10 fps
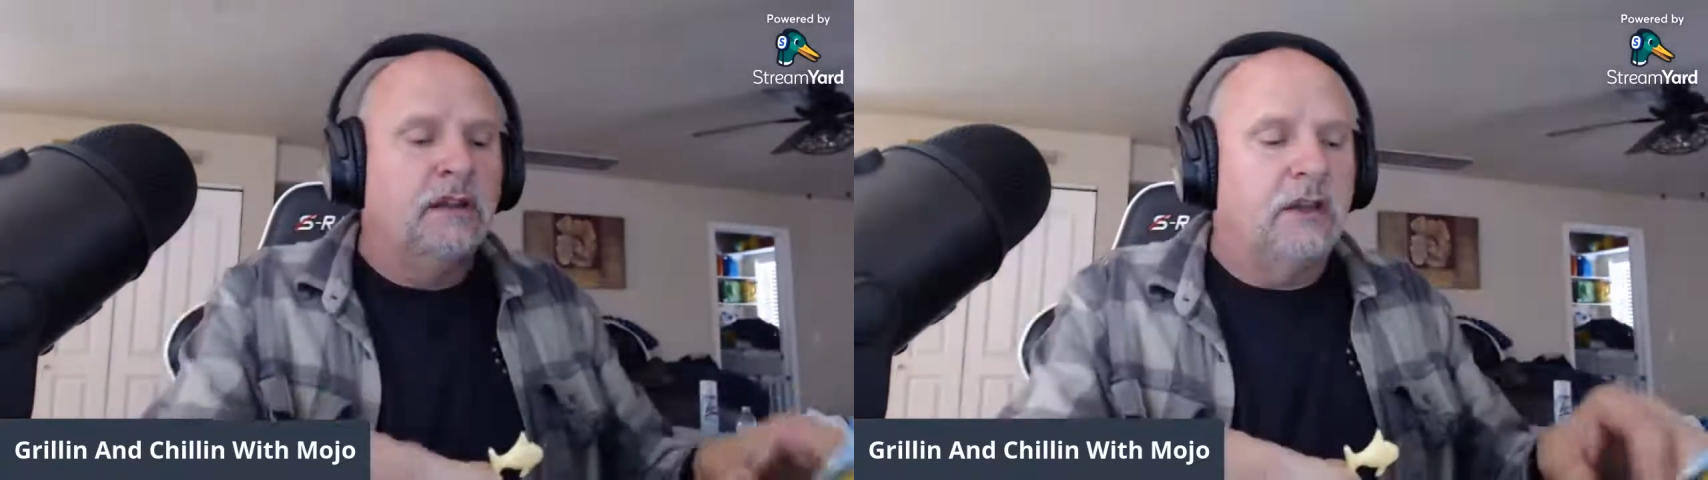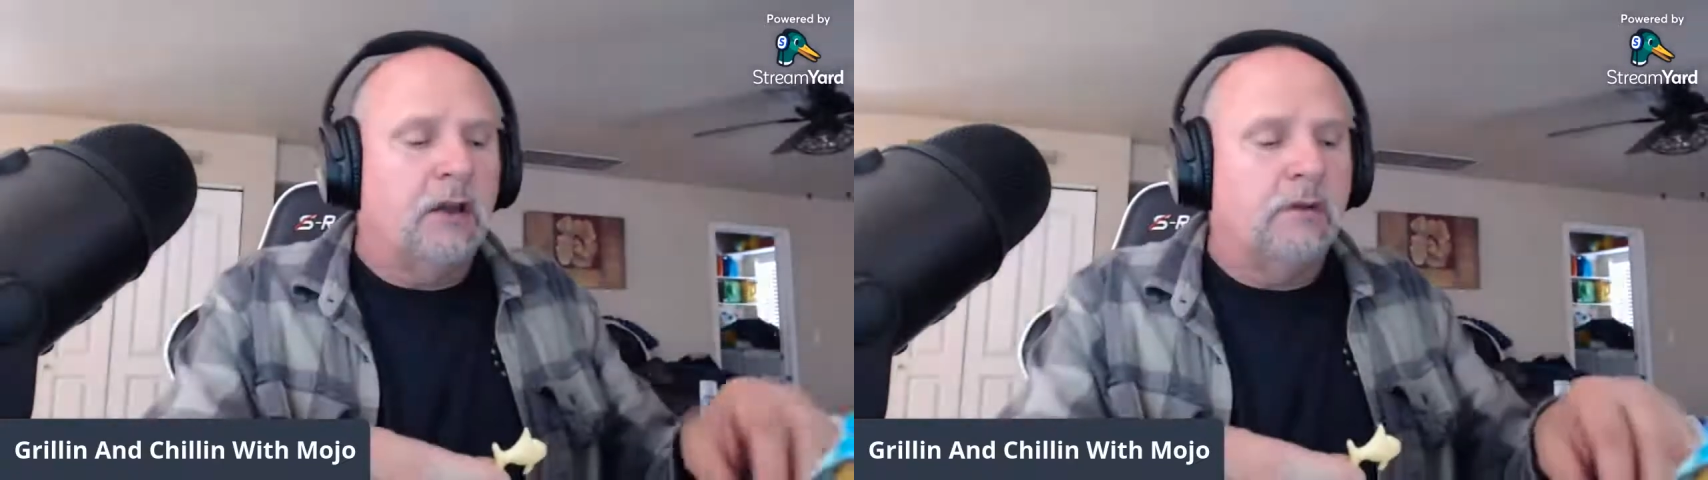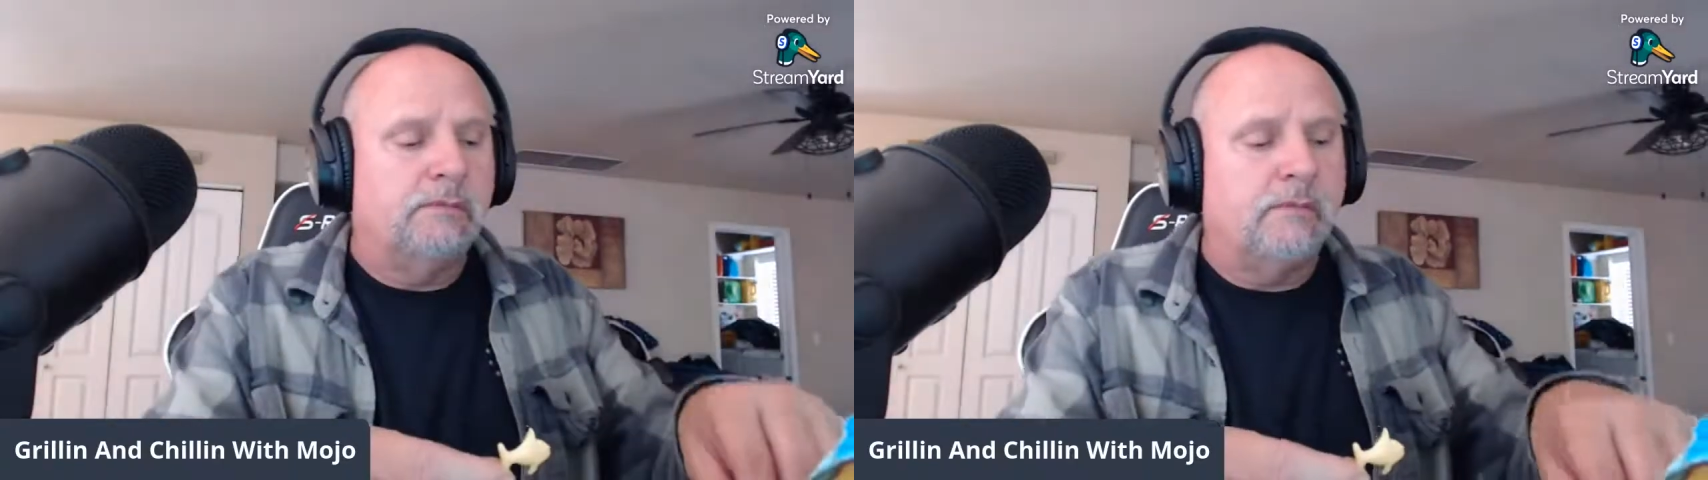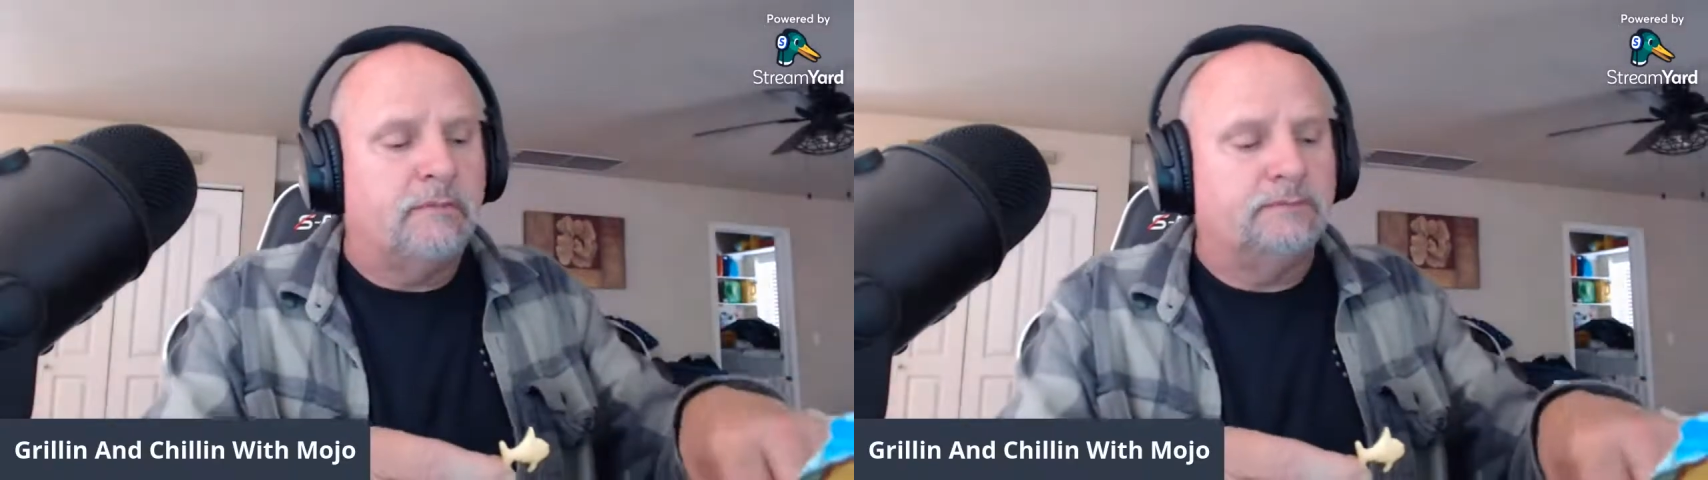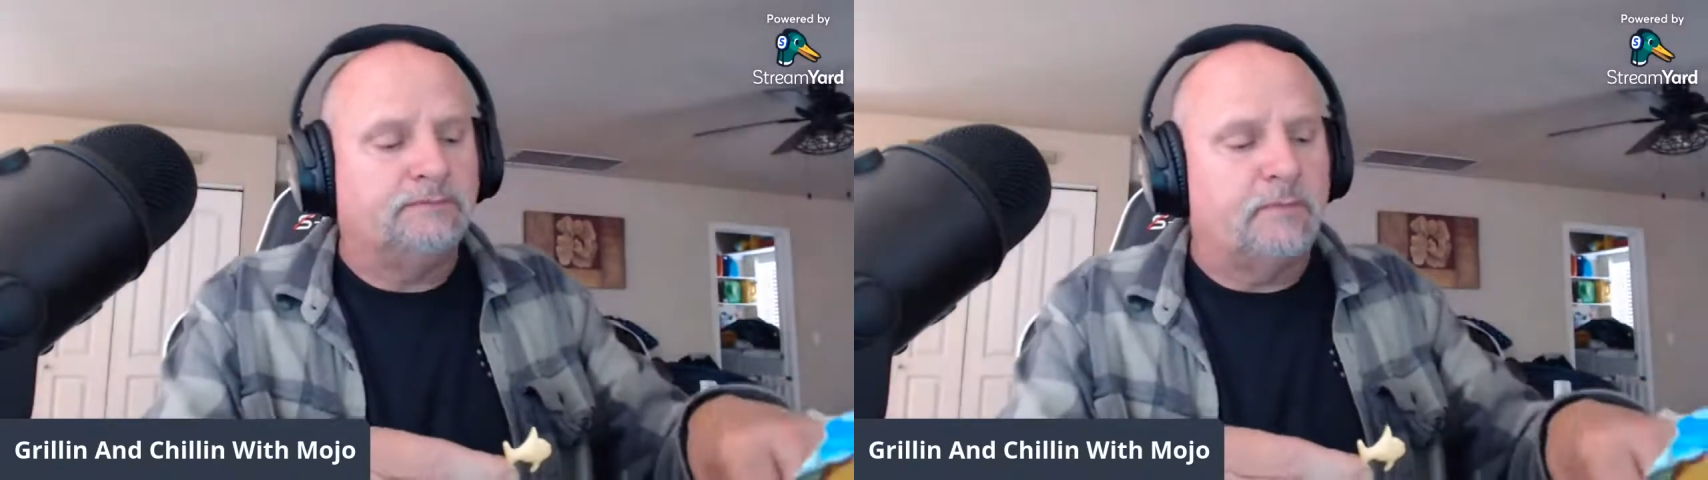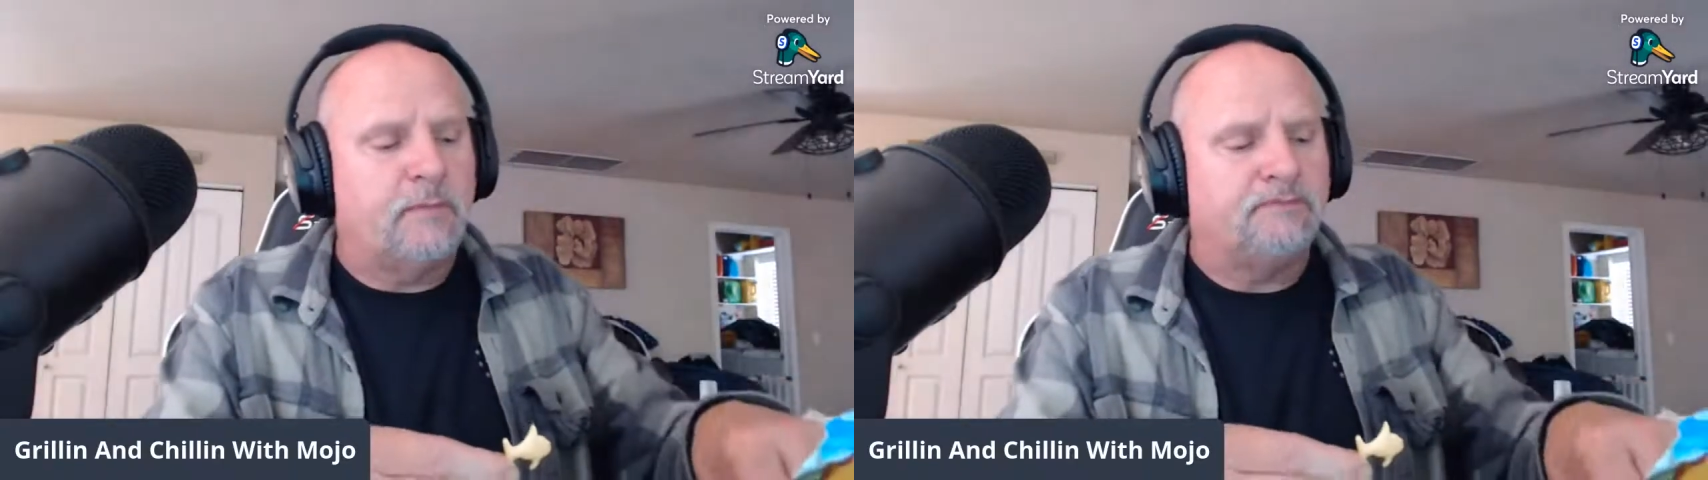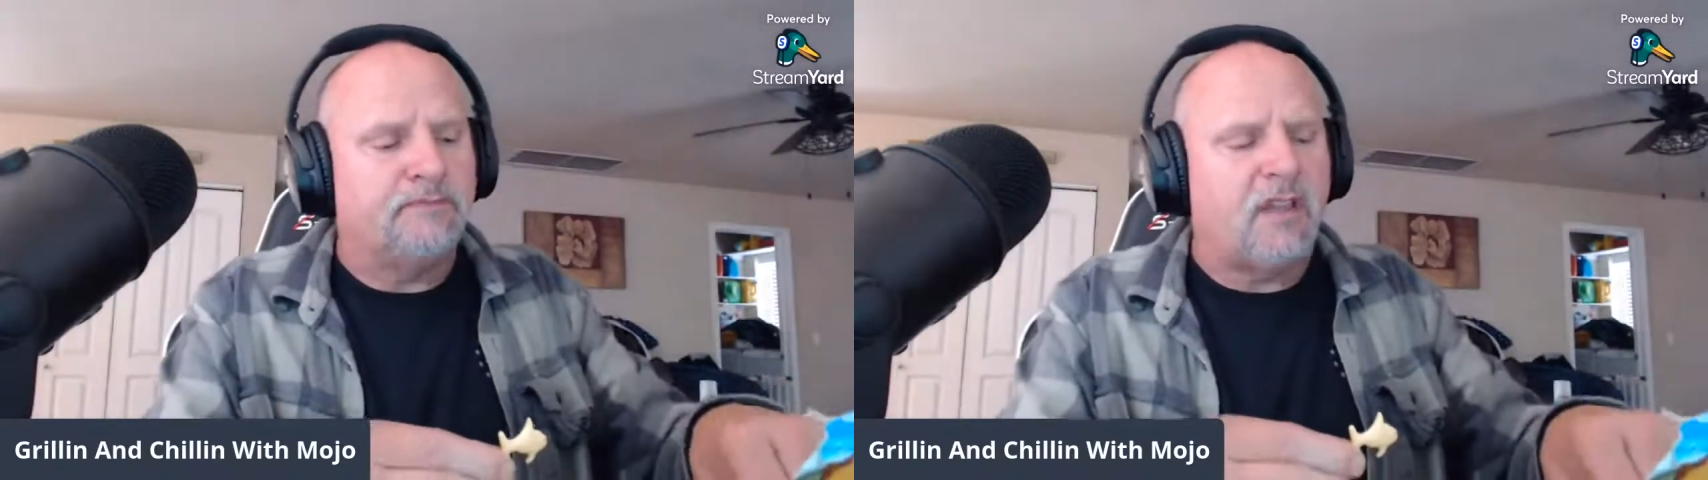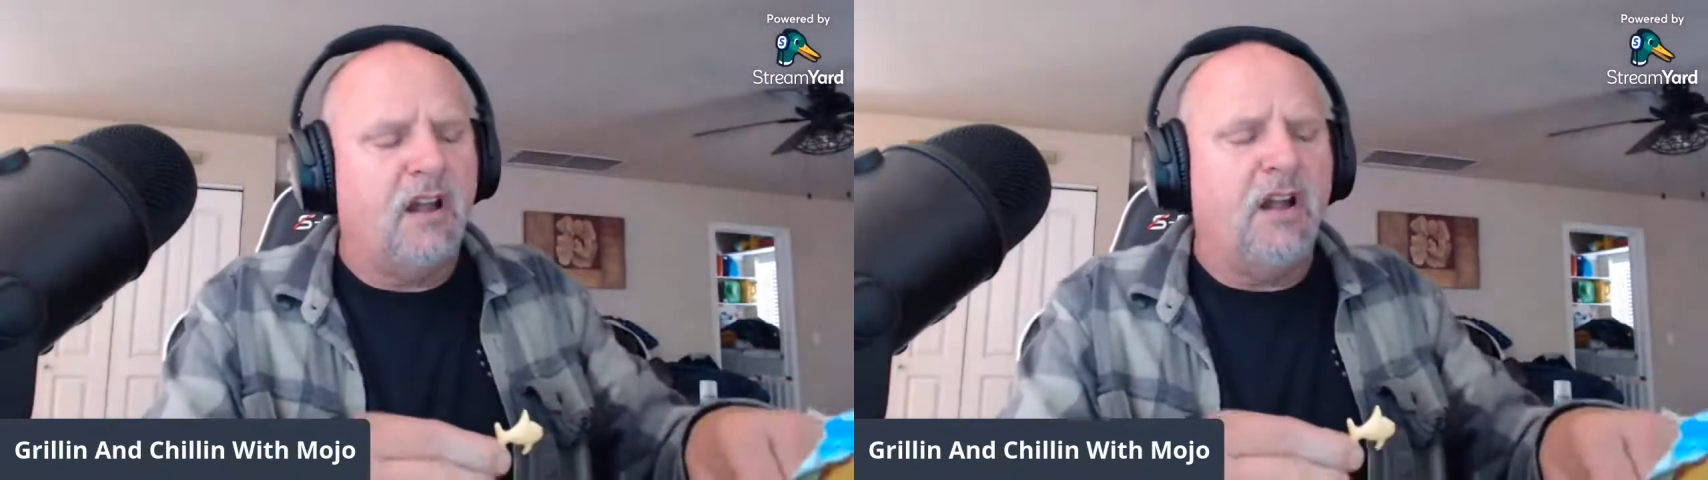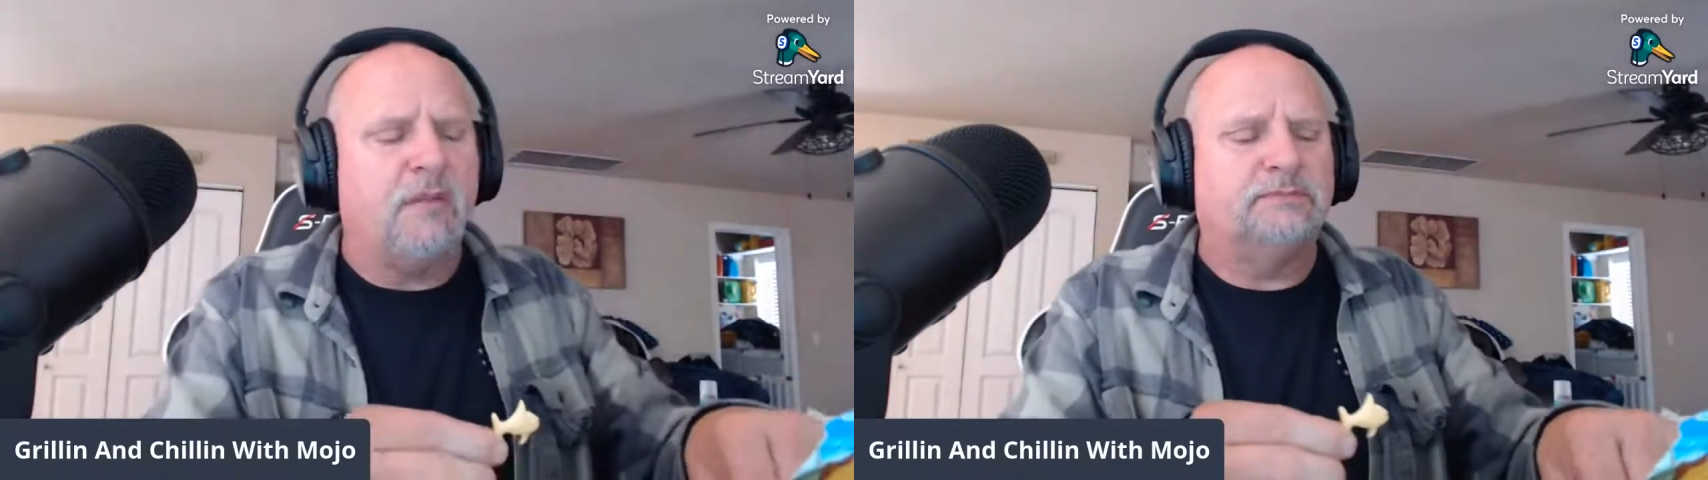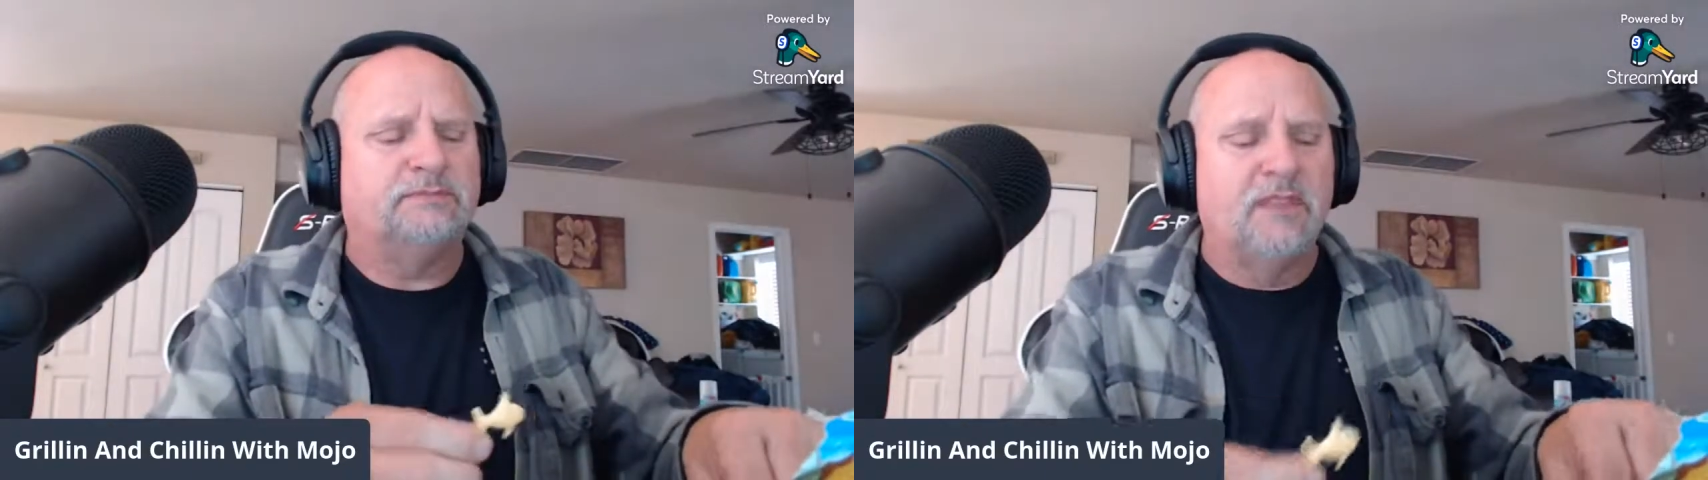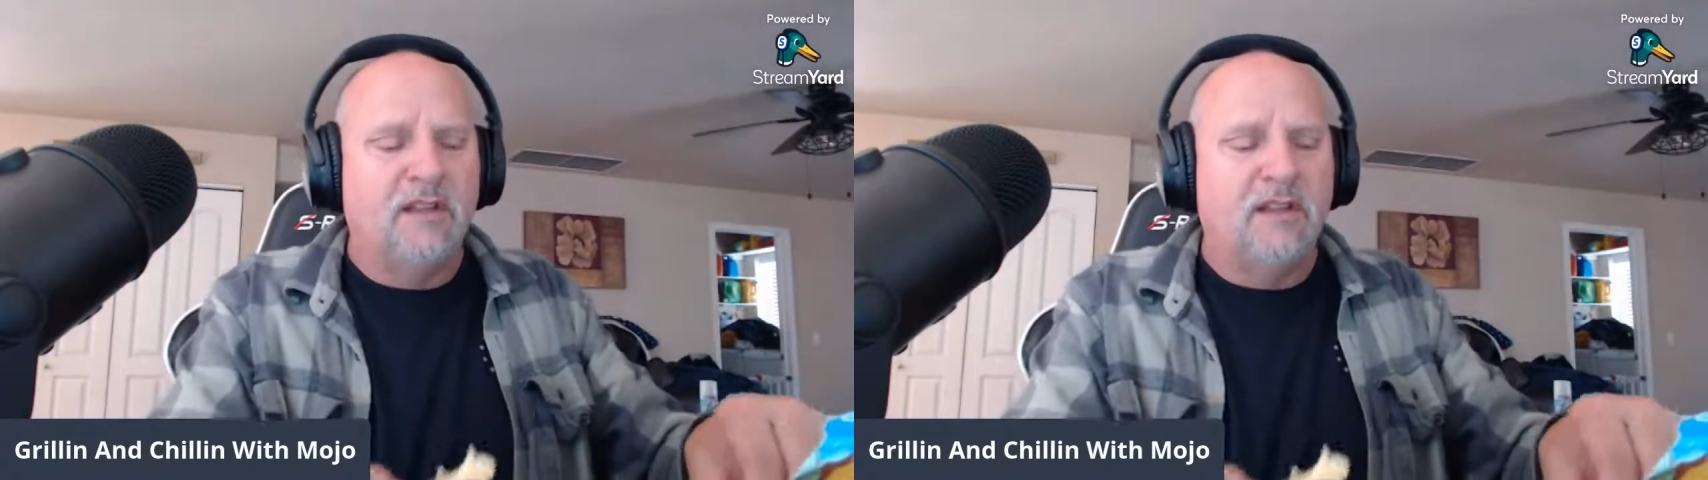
you know. Oh,